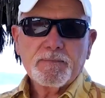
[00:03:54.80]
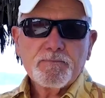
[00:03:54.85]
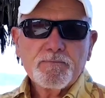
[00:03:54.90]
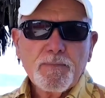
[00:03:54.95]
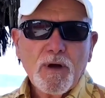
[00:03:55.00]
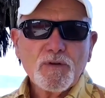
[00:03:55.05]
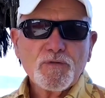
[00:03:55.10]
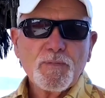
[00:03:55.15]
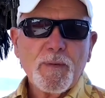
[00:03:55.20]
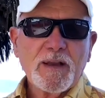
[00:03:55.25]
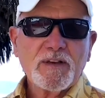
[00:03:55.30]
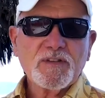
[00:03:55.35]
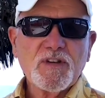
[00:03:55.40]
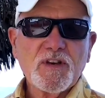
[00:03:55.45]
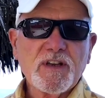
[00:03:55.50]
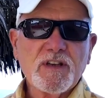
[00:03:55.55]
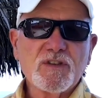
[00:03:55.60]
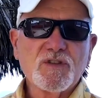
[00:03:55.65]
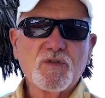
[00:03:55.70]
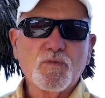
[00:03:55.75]
Most
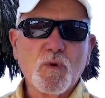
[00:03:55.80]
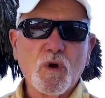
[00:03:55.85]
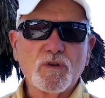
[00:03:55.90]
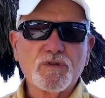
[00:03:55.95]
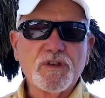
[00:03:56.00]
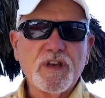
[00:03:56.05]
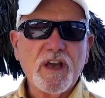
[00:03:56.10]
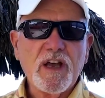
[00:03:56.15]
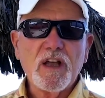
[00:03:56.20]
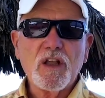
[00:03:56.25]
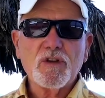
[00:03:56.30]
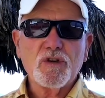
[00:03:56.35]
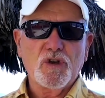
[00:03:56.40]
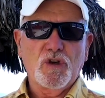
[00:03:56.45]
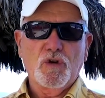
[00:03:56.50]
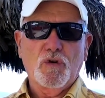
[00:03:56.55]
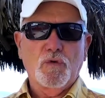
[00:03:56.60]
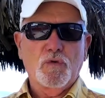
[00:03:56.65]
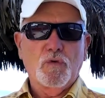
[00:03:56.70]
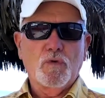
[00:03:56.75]
Mexicans will tell
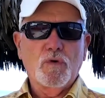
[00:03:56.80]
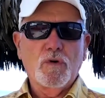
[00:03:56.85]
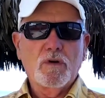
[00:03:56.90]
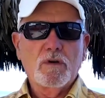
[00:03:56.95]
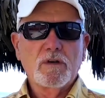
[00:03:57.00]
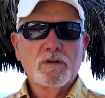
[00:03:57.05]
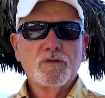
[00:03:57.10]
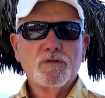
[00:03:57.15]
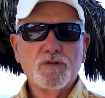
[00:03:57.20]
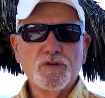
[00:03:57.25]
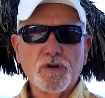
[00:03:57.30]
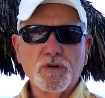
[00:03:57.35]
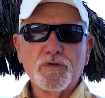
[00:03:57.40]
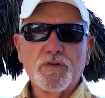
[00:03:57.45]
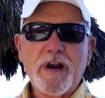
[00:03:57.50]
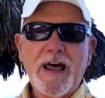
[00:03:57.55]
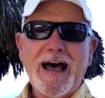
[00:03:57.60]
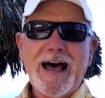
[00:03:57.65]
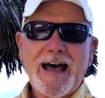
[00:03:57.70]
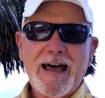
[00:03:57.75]
you, do
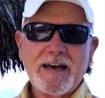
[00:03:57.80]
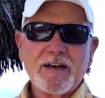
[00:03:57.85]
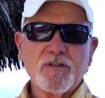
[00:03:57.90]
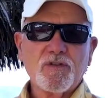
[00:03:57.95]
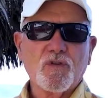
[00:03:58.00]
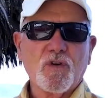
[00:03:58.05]
not